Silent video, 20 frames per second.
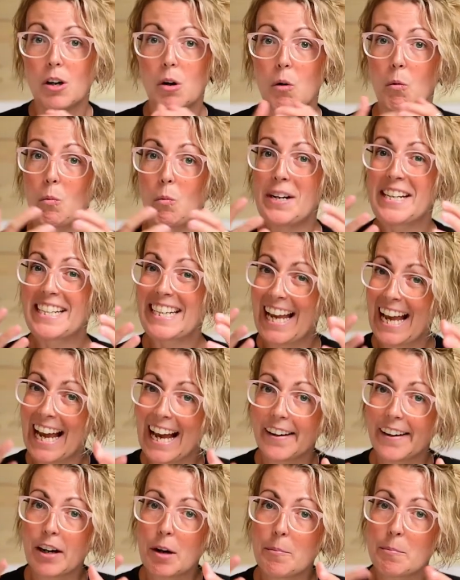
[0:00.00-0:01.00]
we
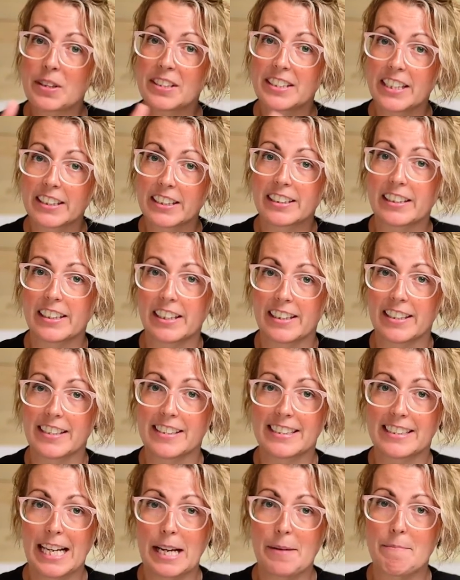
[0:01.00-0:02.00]
cannot predict it in the
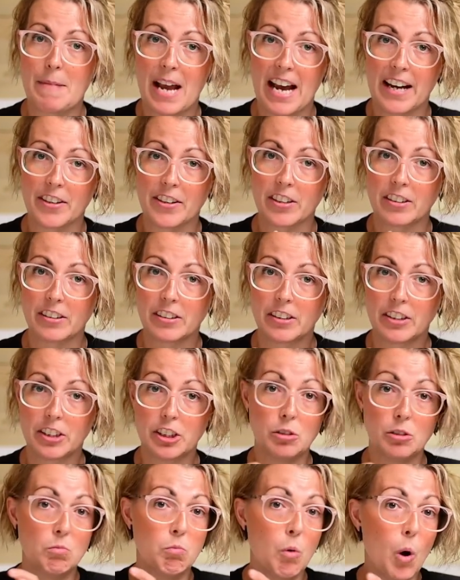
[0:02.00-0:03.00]
same manner.
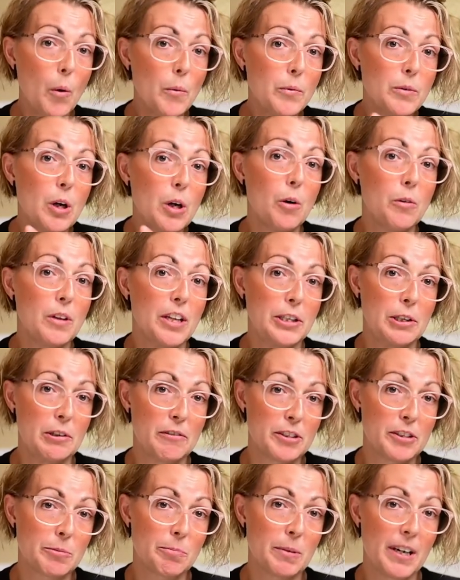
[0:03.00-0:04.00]
You won't know that you have
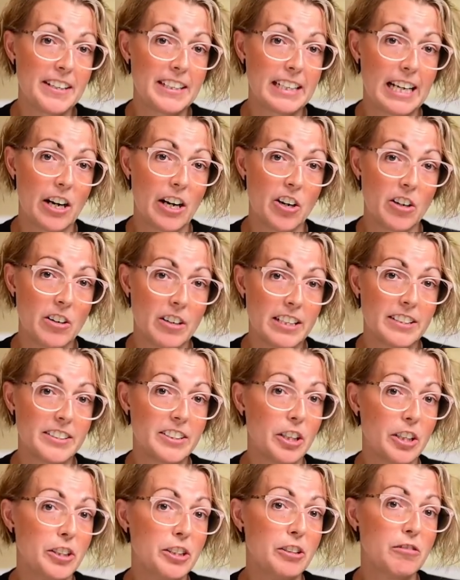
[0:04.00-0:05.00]
spreading error
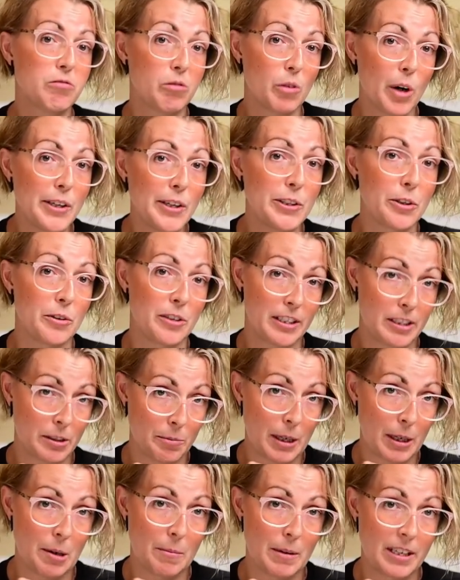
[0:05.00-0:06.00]
until you've run your
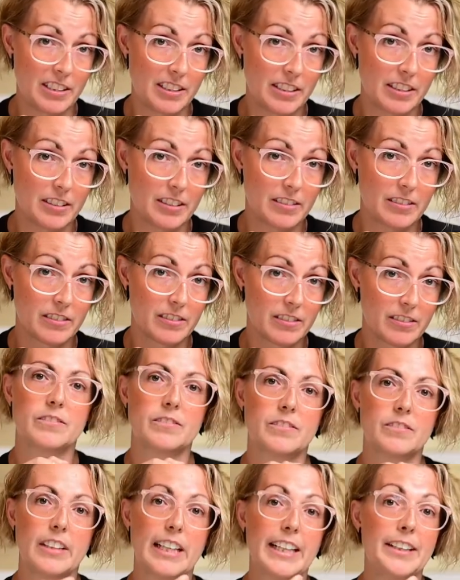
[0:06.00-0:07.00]
experiment.
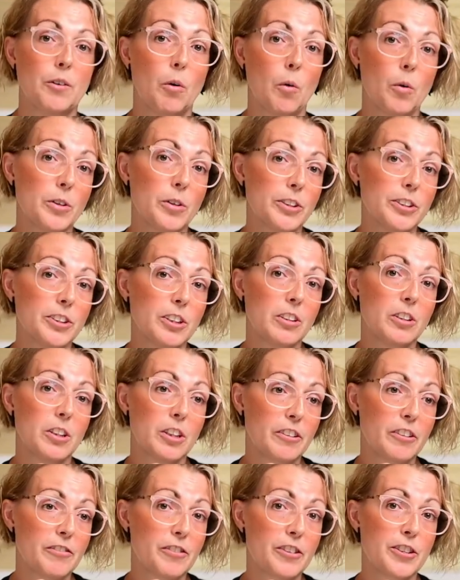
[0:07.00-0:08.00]
In order to
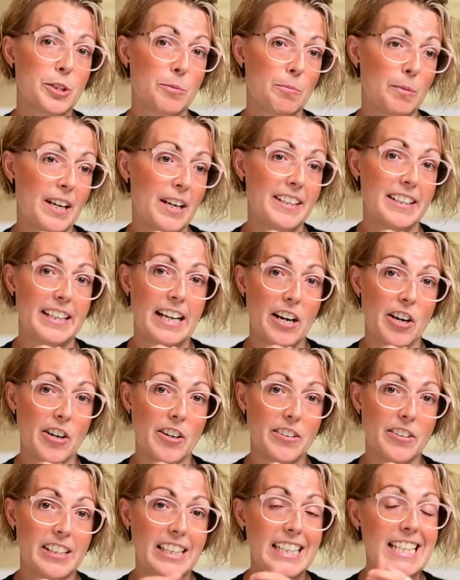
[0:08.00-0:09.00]
look for spreading
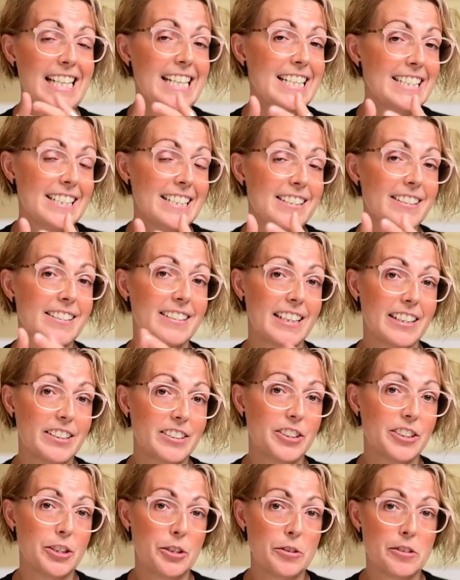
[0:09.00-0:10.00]
error, the easiest thing
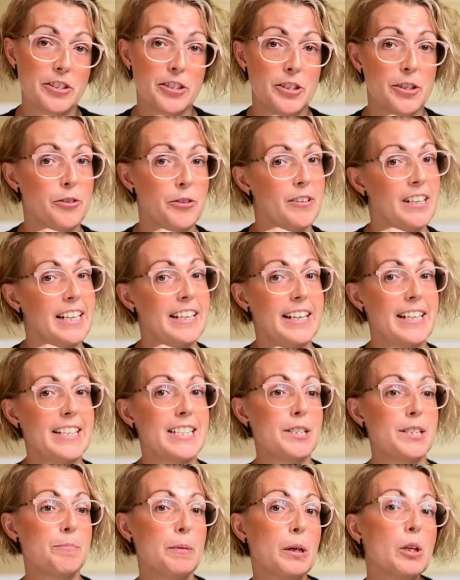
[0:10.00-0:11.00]
to do is to create a
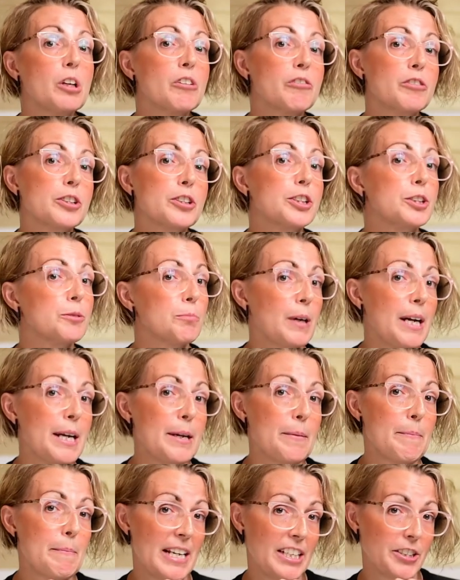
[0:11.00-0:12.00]
spillover
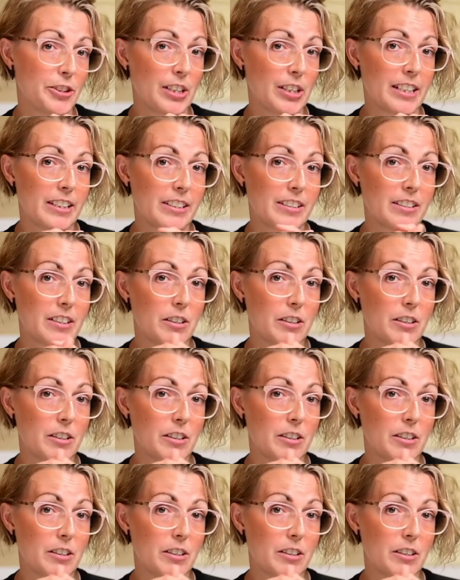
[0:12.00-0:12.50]
spread matrix,